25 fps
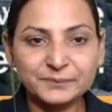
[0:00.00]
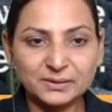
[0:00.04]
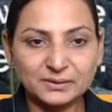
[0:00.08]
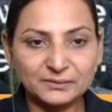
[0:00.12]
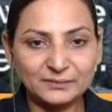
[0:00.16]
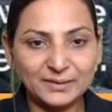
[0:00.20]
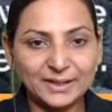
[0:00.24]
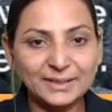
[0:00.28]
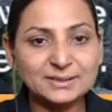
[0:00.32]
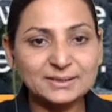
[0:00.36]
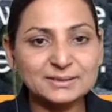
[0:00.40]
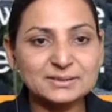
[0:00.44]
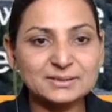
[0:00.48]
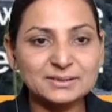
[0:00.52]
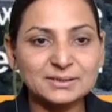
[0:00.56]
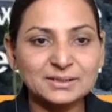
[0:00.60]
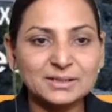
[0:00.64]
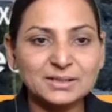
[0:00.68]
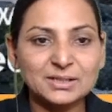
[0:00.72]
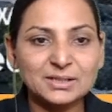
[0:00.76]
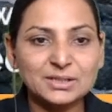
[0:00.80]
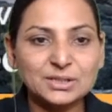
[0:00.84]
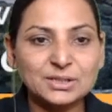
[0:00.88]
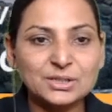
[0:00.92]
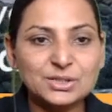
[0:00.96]
right?
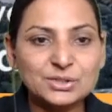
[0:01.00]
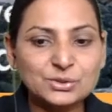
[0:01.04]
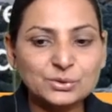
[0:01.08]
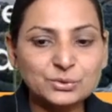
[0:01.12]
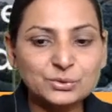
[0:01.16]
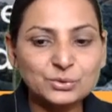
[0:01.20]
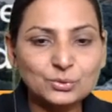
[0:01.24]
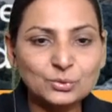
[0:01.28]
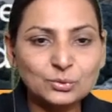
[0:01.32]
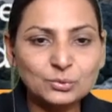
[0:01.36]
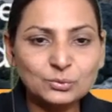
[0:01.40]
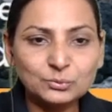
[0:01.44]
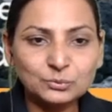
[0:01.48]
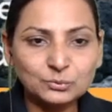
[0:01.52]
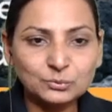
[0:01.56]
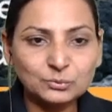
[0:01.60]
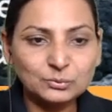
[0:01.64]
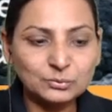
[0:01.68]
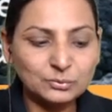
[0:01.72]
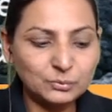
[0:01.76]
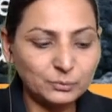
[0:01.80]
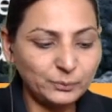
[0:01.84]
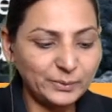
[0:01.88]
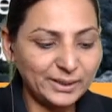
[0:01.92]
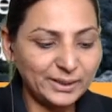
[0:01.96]
So you know,
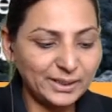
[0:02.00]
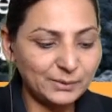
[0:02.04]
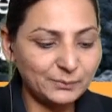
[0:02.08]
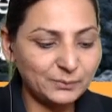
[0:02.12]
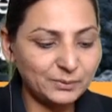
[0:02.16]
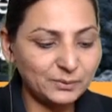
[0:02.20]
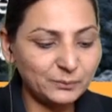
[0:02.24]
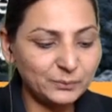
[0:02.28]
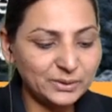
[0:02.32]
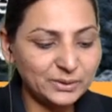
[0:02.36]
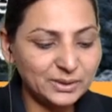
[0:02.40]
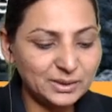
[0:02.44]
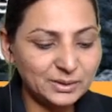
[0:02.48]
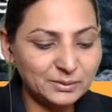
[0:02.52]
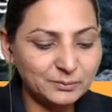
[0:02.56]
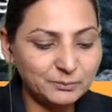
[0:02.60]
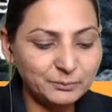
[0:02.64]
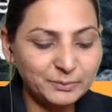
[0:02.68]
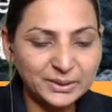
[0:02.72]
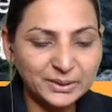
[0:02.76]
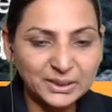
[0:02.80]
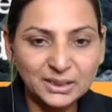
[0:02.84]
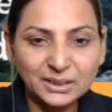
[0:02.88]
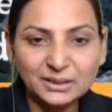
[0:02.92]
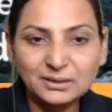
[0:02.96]
whenever we
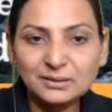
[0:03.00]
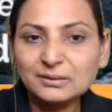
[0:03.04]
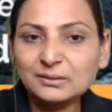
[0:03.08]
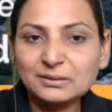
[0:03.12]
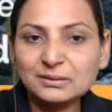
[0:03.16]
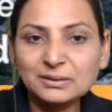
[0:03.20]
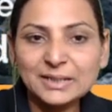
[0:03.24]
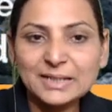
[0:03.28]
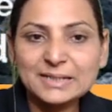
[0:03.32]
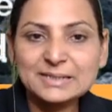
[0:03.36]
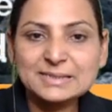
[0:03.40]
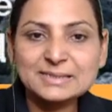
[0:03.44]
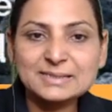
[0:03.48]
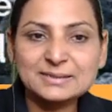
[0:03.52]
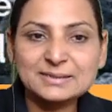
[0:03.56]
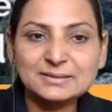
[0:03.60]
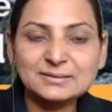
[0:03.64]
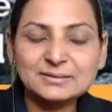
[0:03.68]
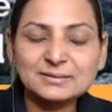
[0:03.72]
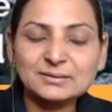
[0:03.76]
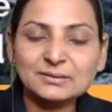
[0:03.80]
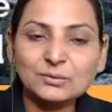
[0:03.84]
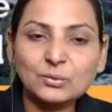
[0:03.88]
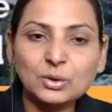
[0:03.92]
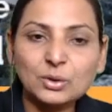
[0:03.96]
begin, let's
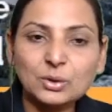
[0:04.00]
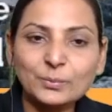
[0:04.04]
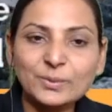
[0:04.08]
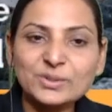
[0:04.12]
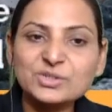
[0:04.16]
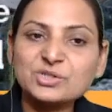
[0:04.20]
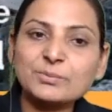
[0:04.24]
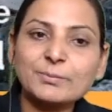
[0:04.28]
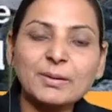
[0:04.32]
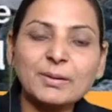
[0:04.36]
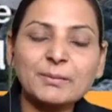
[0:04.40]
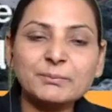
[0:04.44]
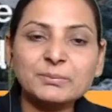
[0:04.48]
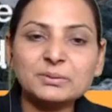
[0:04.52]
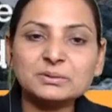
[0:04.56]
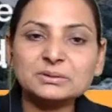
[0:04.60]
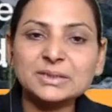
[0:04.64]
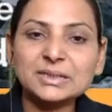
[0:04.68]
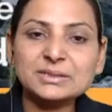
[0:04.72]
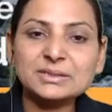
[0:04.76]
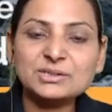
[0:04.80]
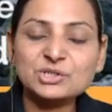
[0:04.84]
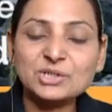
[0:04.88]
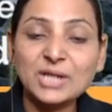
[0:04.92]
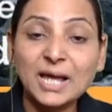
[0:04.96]
always remember
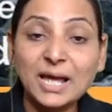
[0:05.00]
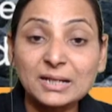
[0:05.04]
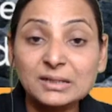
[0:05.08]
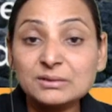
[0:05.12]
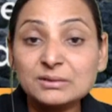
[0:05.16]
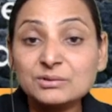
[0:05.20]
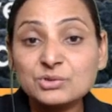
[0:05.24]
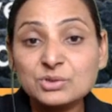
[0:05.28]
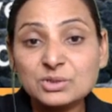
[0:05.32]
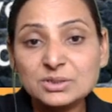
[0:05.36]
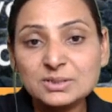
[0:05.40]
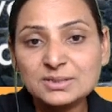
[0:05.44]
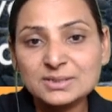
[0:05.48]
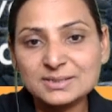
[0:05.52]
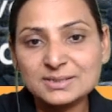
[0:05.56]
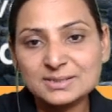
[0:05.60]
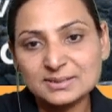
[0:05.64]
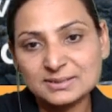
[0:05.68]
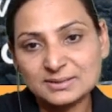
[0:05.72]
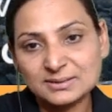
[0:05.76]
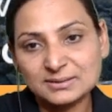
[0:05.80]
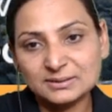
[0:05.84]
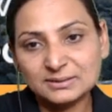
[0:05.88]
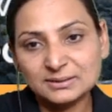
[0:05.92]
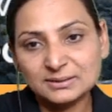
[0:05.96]
that
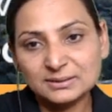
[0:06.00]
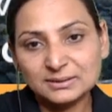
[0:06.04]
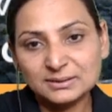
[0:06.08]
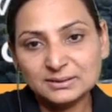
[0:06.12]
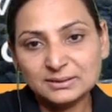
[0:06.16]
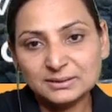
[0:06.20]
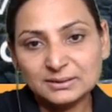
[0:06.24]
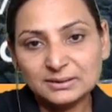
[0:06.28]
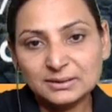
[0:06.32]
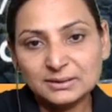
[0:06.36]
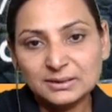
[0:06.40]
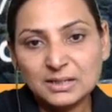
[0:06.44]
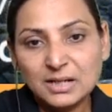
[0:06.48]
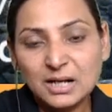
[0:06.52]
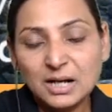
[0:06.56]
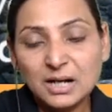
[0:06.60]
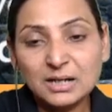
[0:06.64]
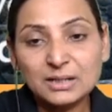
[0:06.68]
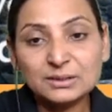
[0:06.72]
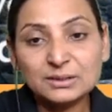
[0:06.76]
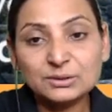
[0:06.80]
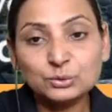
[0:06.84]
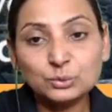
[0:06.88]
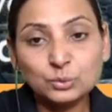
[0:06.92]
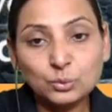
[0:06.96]
challenges
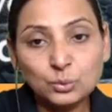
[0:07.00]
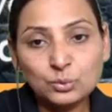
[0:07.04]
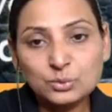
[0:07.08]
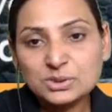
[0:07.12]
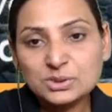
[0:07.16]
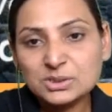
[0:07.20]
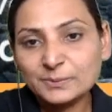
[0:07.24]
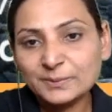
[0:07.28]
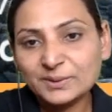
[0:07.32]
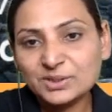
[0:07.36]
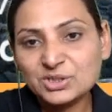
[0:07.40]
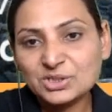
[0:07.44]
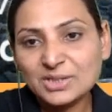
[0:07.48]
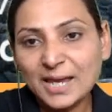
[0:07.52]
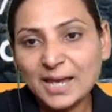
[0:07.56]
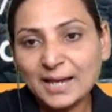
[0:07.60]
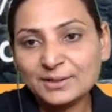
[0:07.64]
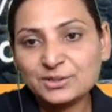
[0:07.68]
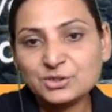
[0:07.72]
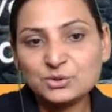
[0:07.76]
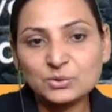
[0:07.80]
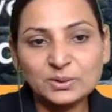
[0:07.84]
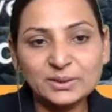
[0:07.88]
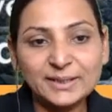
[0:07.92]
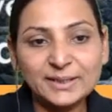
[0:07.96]
are those which
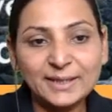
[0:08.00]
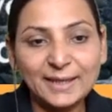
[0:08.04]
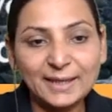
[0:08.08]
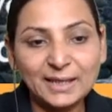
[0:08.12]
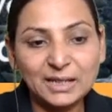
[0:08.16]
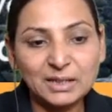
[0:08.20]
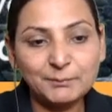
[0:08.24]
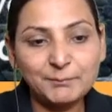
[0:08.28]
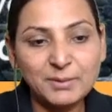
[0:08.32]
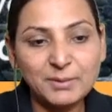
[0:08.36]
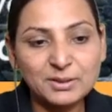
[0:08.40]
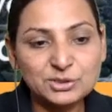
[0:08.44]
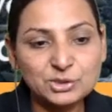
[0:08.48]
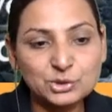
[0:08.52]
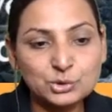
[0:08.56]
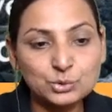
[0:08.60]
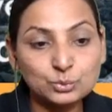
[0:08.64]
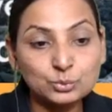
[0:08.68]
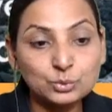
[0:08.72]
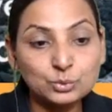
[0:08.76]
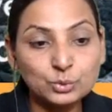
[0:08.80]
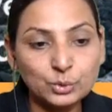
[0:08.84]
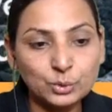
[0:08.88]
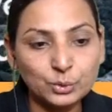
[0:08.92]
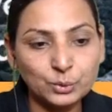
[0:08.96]
actually help us
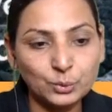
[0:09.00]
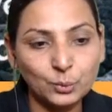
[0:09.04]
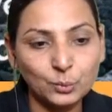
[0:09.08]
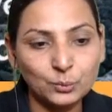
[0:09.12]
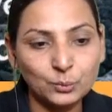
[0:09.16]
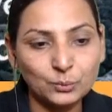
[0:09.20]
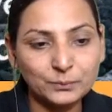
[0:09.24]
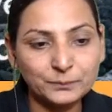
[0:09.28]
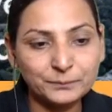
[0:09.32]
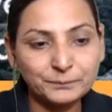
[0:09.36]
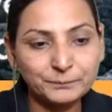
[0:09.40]
to grow.